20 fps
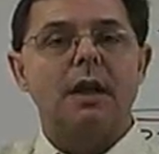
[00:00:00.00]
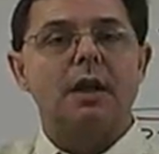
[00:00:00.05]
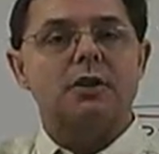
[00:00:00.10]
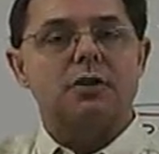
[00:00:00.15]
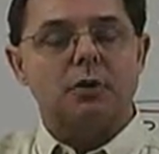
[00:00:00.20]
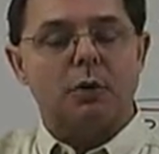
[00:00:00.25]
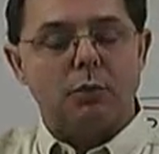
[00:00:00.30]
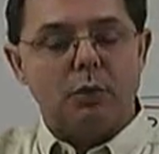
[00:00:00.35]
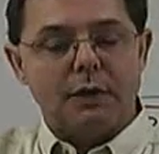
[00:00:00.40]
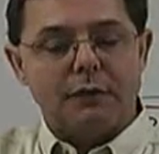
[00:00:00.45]

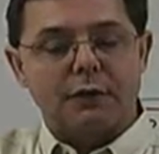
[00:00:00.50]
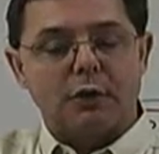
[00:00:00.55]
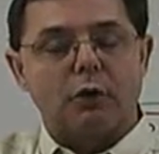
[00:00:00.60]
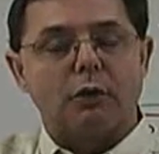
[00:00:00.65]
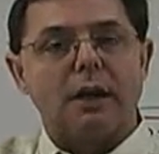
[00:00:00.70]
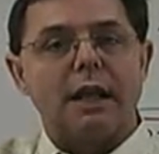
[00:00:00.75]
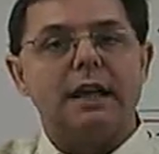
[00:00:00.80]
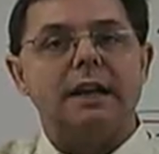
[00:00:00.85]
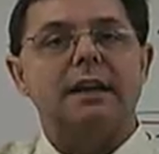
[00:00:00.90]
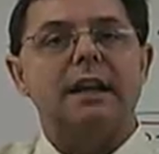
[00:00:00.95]
So we've
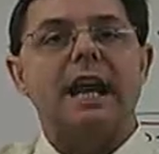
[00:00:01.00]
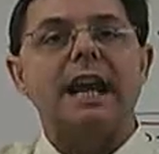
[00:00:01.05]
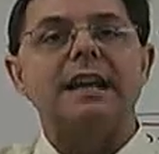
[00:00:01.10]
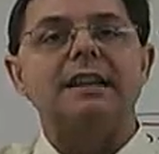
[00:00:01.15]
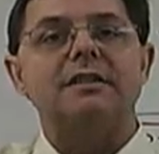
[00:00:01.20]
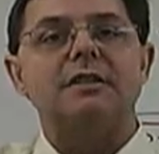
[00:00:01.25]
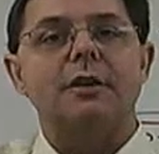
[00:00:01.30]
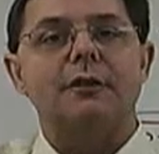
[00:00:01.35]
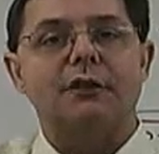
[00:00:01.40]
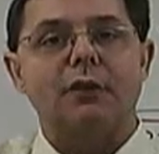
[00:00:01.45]
created a
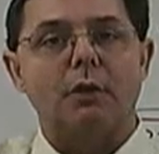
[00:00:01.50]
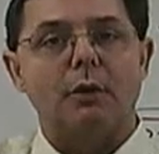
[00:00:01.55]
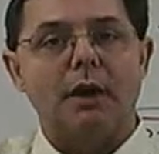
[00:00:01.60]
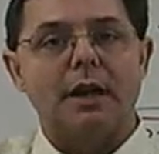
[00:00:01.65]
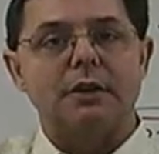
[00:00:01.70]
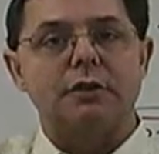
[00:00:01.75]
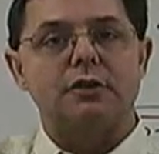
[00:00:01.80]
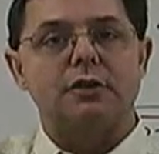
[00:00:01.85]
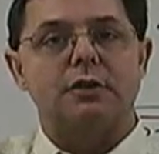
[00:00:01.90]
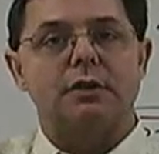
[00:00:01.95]

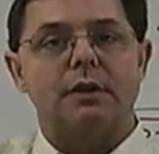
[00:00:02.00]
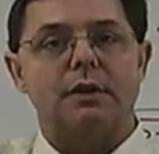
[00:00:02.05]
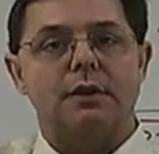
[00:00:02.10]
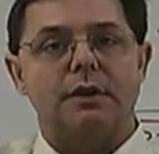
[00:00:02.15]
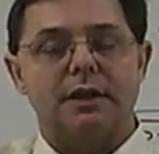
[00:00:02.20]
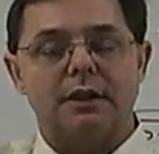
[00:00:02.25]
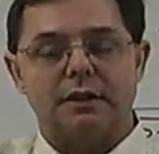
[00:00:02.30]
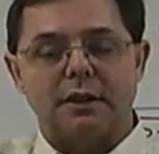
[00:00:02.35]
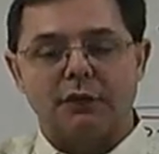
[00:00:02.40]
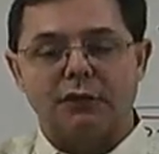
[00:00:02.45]
differential.
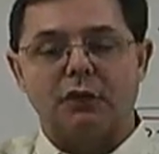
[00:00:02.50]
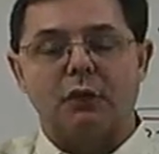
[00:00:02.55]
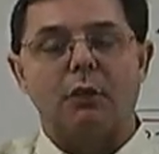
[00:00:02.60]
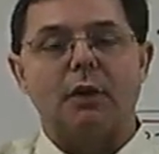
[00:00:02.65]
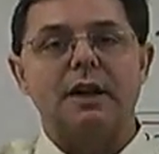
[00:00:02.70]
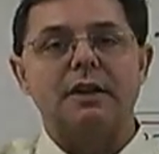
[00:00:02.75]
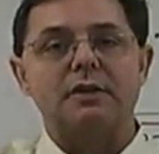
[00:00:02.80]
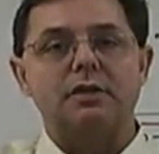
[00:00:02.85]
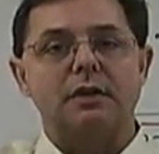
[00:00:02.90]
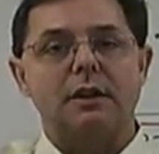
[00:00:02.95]
The
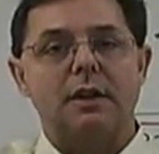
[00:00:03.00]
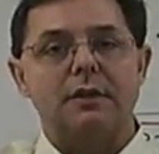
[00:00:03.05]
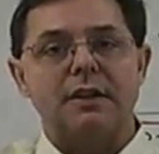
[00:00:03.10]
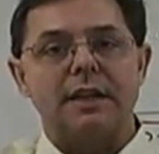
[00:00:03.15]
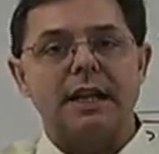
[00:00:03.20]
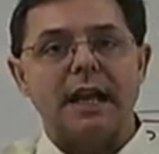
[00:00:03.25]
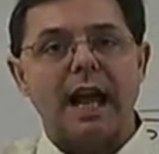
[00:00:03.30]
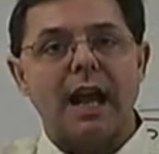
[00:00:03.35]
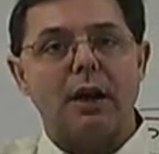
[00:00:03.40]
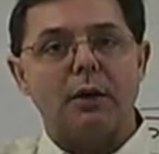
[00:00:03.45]
differential of
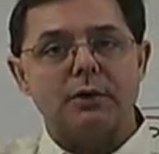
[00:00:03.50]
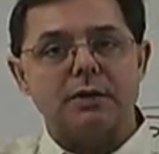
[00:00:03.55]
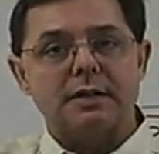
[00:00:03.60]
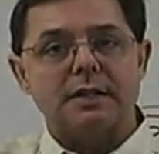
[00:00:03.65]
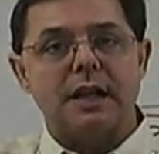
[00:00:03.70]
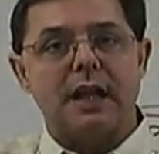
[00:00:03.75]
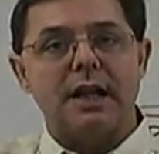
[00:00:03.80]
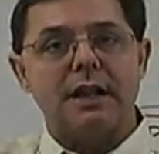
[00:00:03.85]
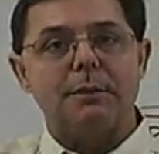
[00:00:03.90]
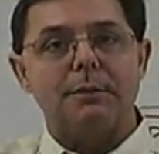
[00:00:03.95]
the
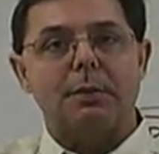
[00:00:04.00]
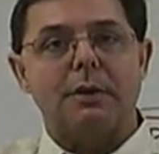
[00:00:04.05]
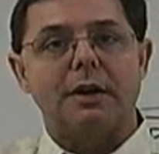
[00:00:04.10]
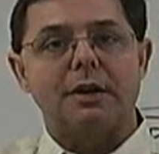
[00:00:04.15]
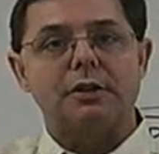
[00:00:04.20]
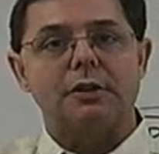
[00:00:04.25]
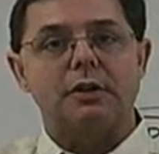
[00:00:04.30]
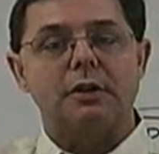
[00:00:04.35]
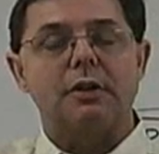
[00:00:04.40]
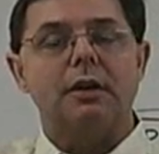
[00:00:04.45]
outside
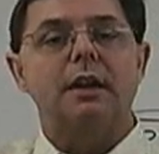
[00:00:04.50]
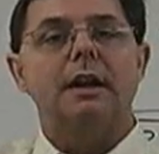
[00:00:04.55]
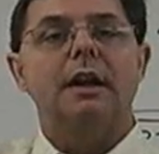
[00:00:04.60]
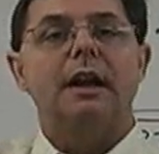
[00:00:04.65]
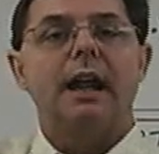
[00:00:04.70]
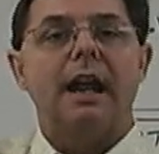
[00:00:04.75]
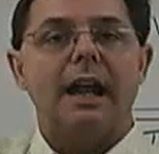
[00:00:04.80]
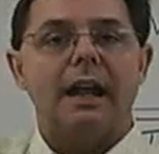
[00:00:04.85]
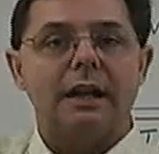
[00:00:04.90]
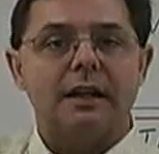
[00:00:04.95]
pressure
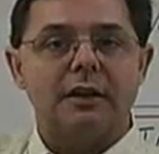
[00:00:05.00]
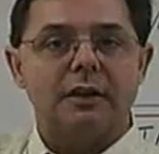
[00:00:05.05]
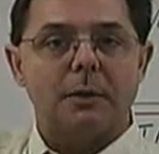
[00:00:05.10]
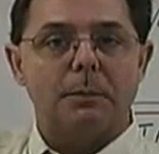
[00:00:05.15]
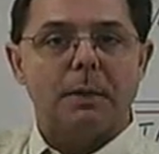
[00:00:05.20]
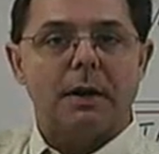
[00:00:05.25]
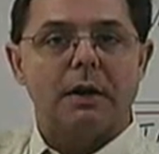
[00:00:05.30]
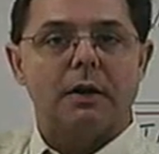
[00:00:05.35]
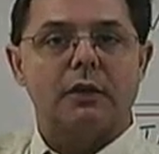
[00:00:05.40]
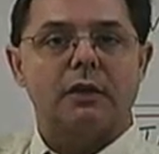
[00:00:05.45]
in
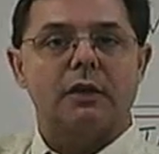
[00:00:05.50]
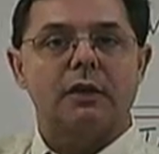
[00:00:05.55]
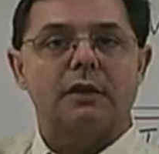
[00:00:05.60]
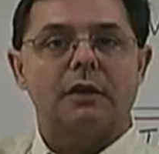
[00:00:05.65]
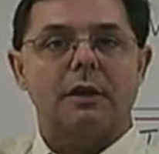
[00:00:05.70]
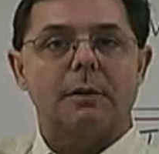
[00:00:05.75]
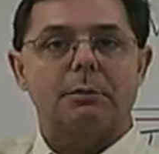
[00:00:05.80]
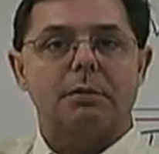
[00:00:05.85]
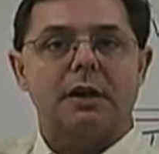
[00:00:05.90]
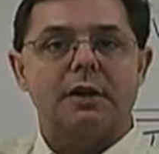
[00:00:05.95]
comparison
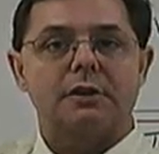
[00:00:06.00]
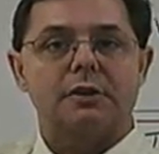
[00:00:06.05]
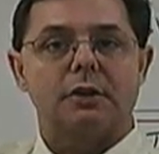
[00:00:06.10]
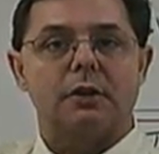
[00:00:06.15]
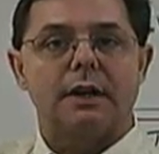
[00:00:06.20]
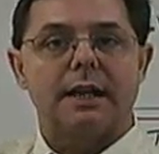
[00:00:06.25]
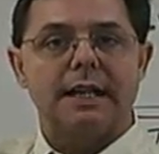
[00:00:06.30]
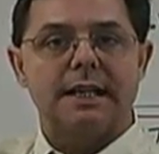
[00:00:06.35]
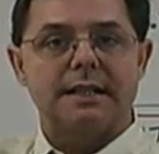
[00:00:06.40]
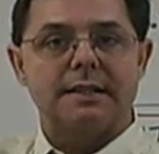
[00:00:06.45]
to the
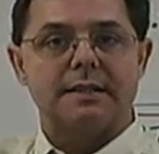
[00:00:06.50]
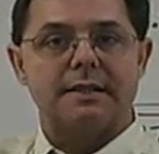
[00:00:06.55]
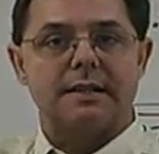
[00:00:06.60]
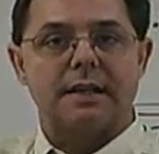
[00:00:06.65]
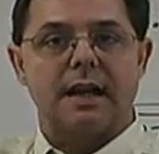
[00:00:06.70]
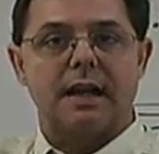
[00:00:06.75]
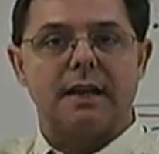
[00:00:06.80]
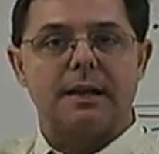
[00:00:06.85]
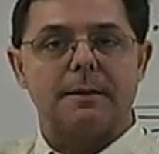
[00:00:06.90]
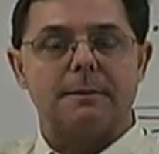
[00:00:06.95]
pressure
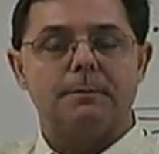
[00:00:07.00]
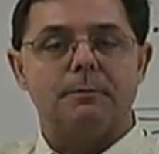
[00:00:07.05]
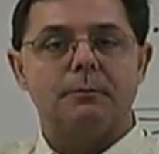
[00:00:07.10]
inside.